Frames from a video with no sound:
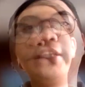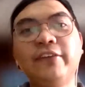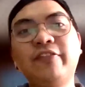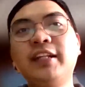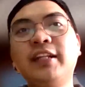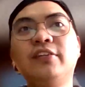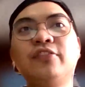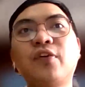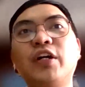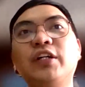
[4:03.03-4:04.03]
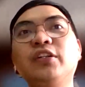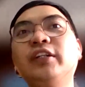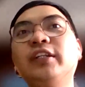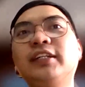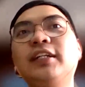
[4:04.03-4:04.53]
Given the 4
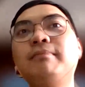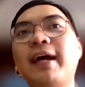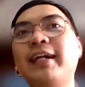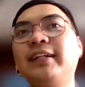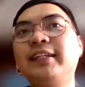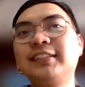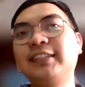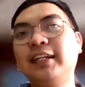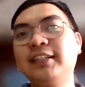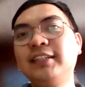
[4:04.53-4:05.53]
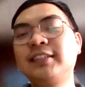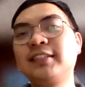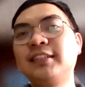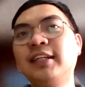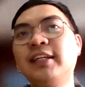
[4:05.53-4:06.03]
nautical mile
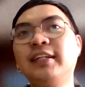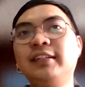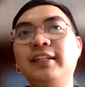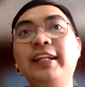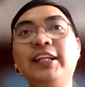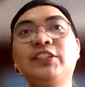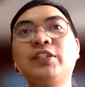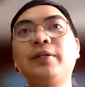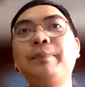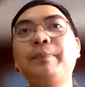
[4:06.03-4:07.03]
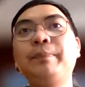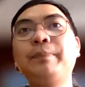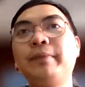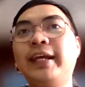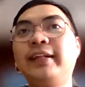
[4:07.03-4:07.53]
distance, the laser
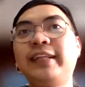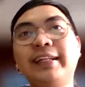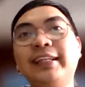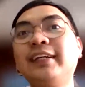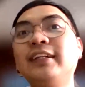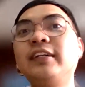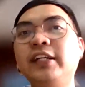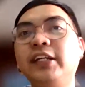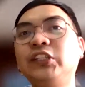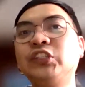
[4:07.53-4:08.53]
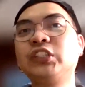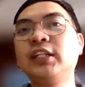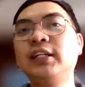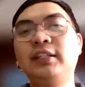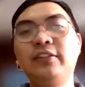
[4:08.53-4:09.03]
beam can technically
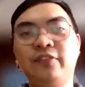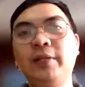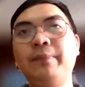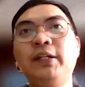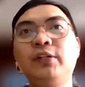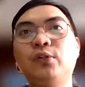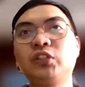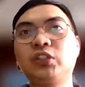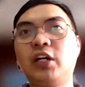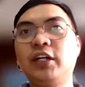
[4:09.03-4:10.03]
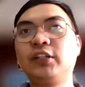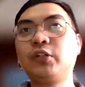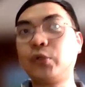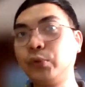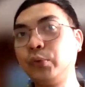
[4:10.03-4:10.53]
reach the Philippine Coast Guard
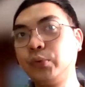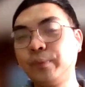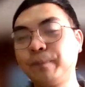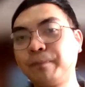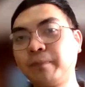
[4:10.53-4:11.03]
crew,